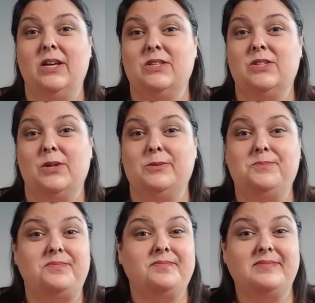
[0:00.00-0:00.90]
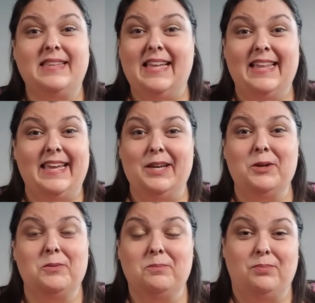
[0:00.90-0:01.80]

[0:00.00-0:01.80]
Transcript: So they didn't